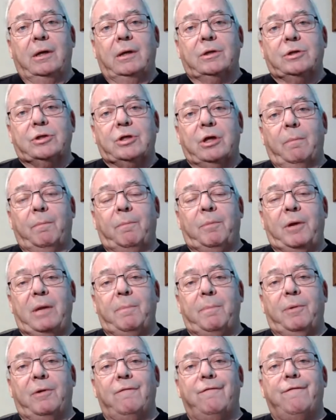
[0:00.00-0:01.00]
some
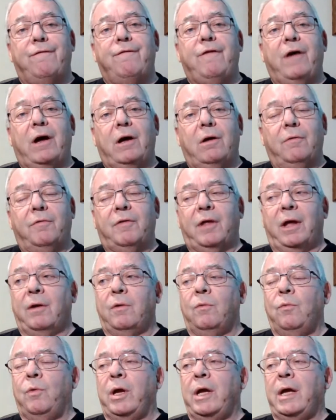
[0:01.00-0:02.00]
people felt
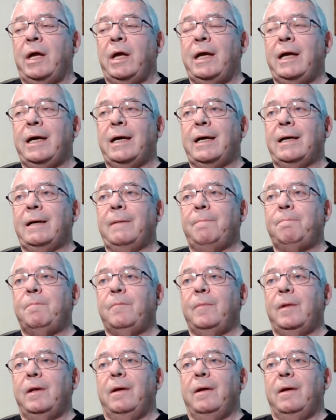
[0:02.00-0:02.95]
that we um,